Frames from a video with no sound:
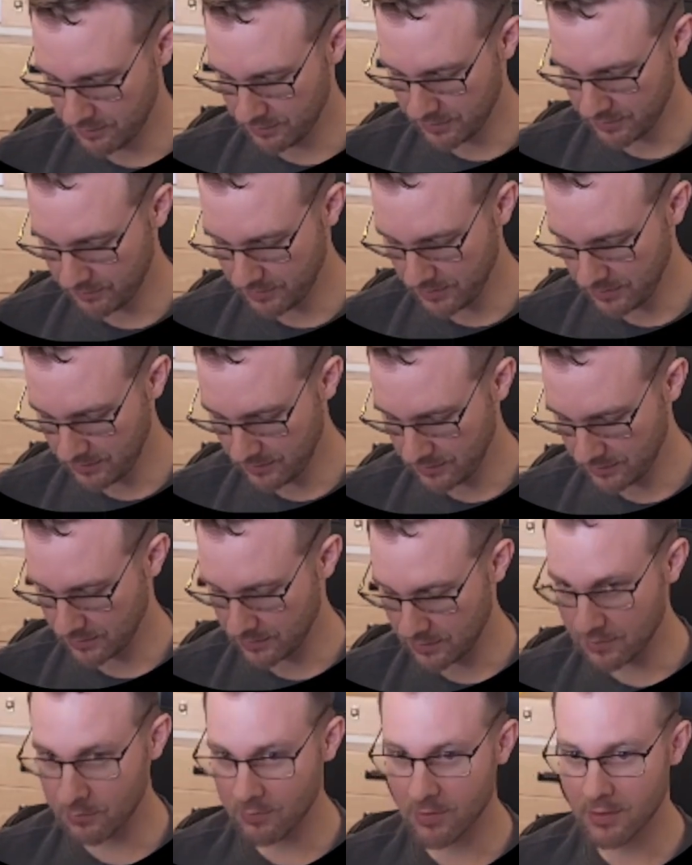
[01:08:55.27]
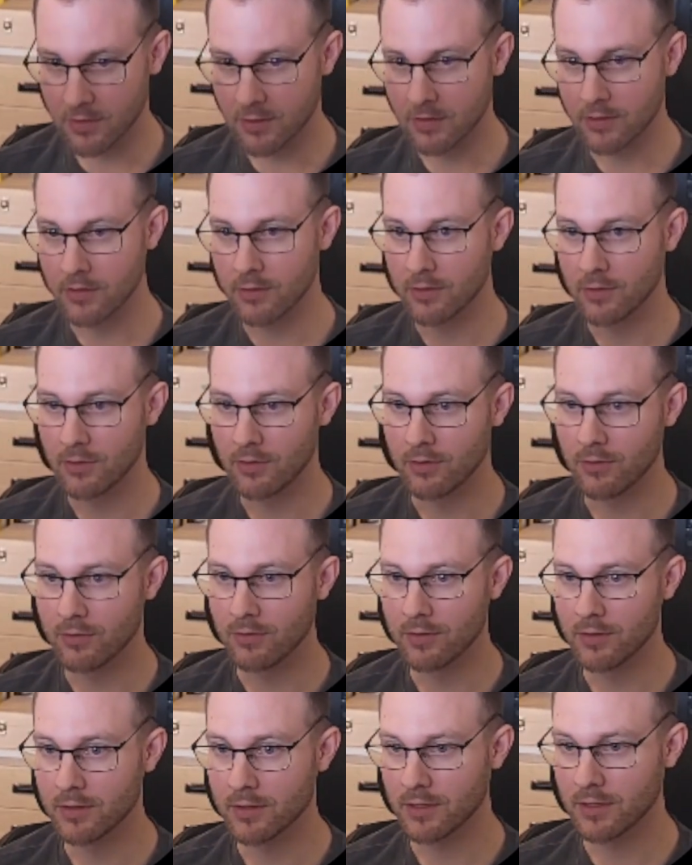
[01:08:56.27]
Blippi, and then we're going to
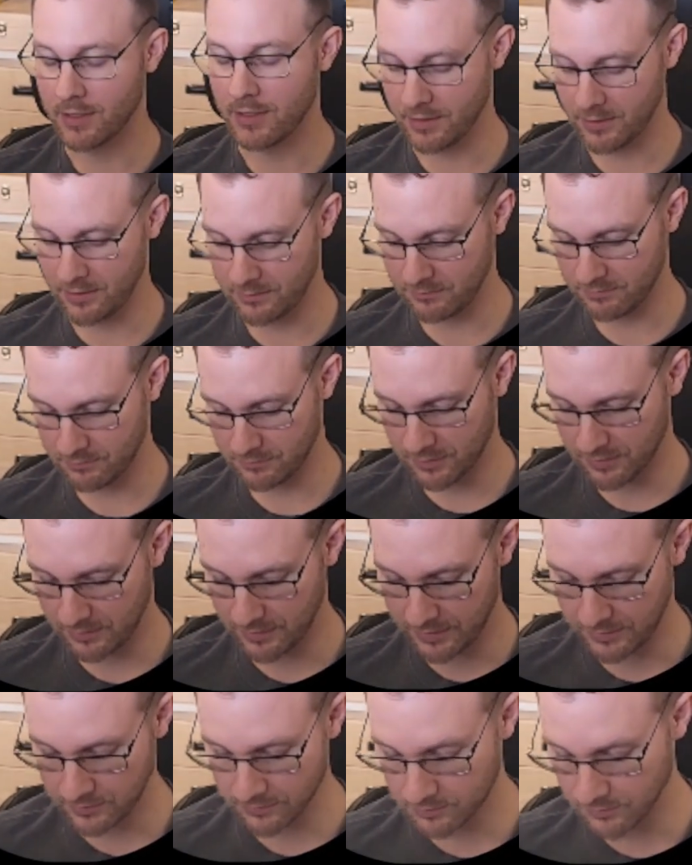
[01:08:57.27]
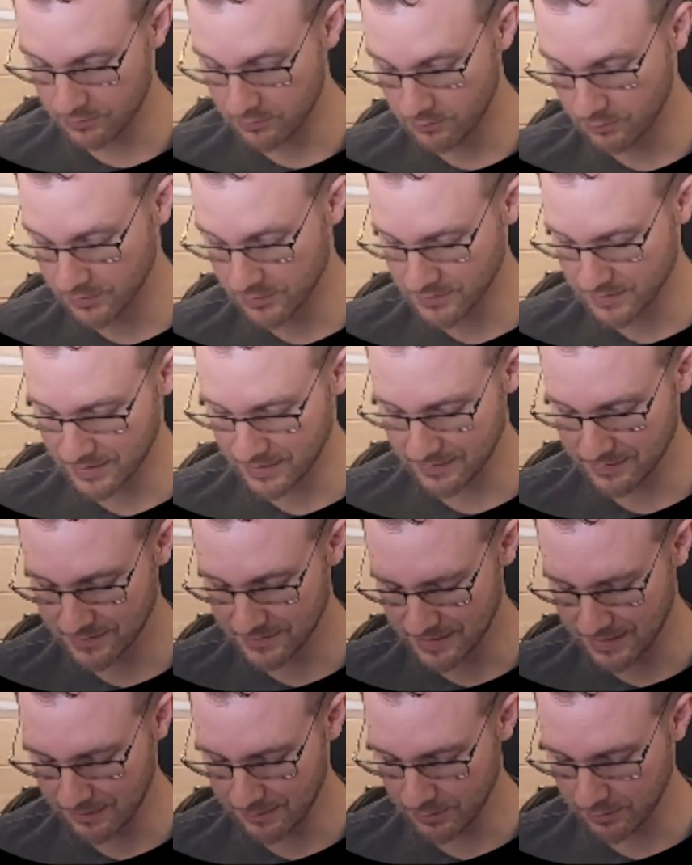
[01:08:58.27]
go clean your room once I get this
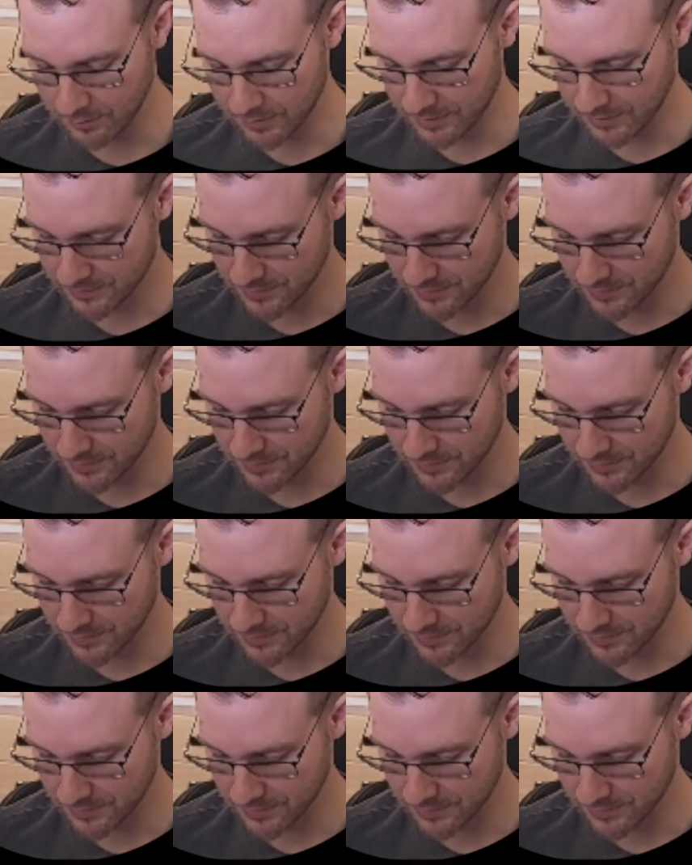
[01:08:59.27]
game all built,